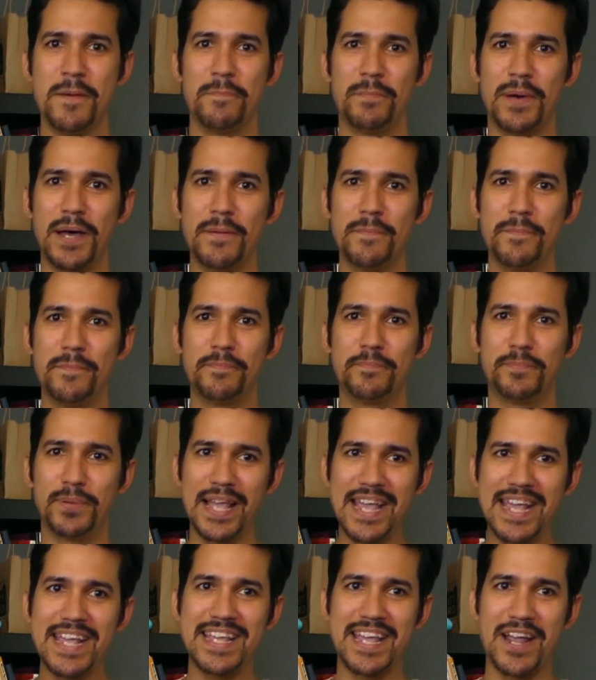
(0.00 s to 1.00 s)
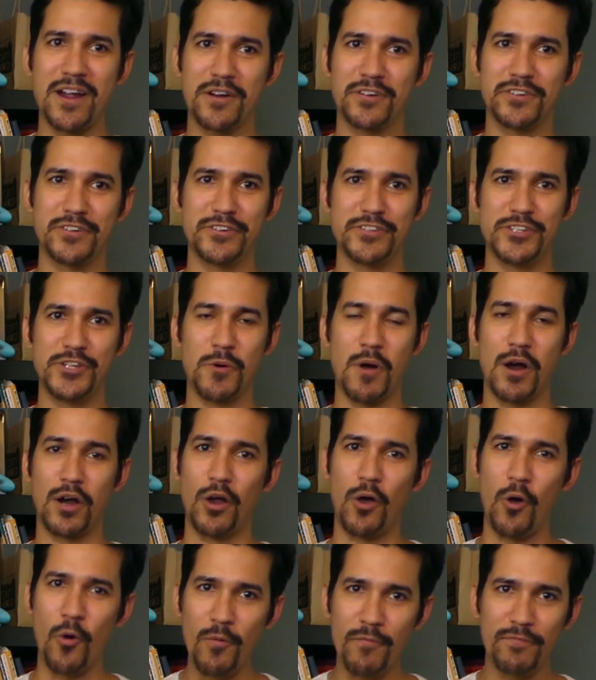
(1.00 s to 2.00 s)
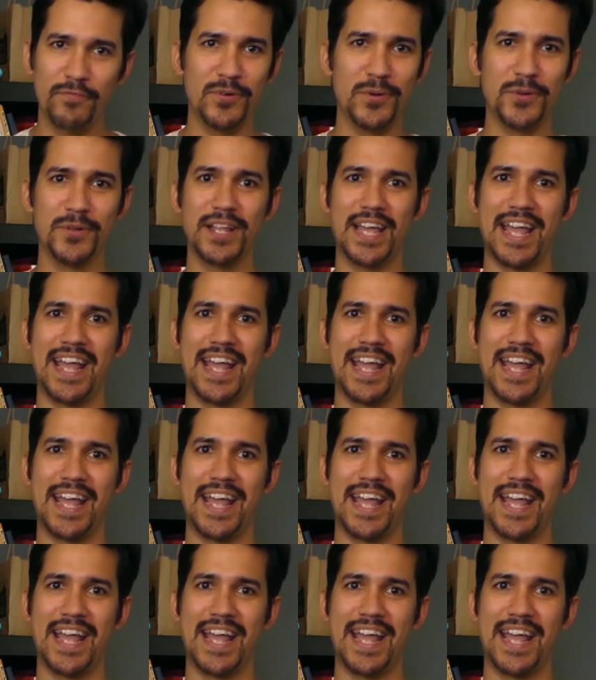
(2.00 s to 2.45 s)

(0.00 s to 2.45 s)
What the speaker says: But playing characters who are hopeful